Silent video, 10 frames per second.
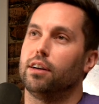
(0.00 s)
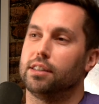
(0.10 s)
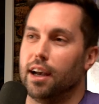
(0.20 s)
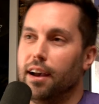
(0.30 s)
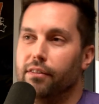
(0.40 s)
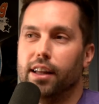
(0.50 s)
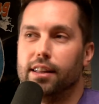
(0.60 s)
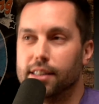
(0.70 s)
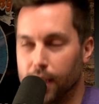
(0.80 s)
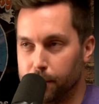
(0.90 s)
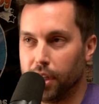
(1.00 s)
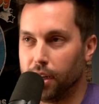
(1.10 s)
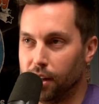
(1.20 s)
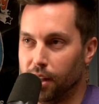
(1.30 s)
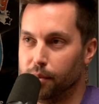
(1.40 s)
I have had the same set of
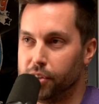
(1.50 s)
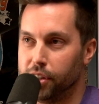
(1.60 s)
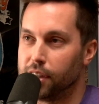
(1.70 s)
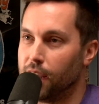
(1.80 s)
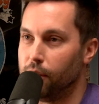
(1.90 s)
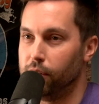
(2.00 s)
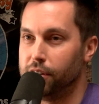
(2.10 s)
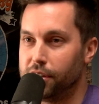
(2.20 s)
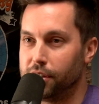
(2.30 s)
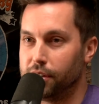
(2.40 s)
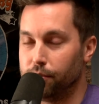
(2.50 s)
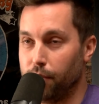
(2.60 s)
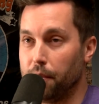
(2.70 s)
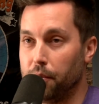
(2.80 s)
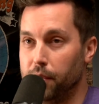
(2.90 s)
clubs since I was
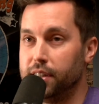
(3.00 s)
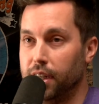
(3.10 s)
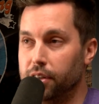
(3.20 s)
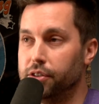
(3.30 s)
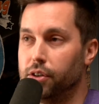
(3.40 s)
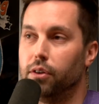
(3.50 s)
probably 10 years old.